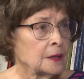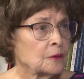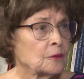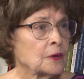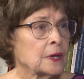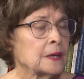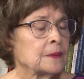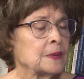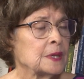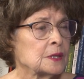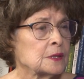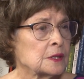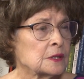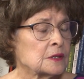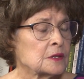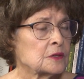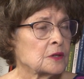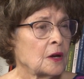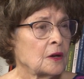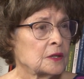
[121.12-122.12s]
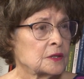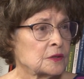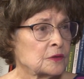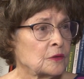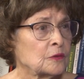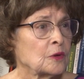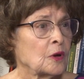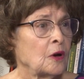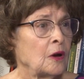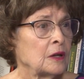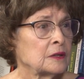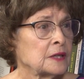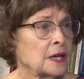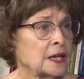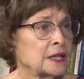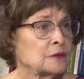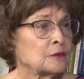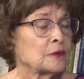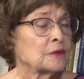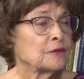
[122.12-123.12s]
Rabies is also called
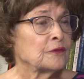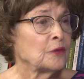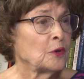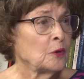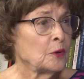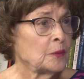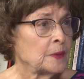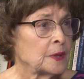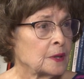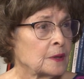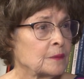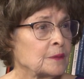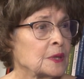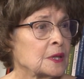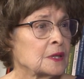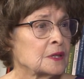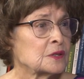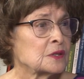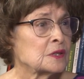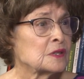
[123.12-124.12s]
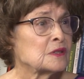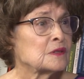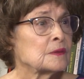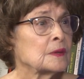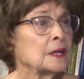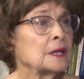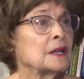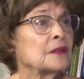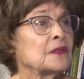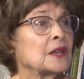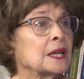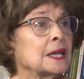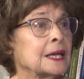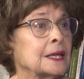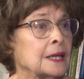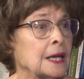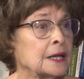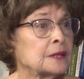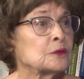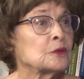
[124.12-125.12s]
hydrophobia because they
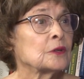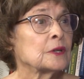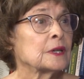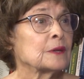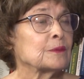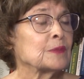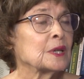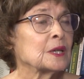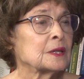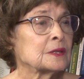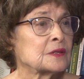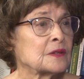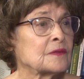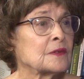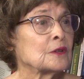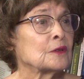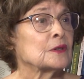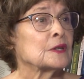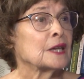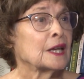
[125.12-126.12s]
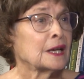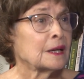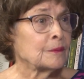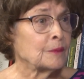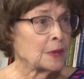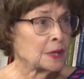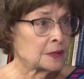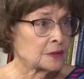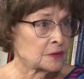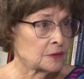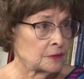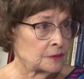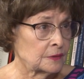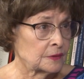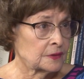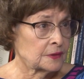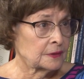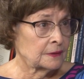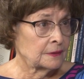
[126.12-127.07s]
cannot drink because of their neck muscles.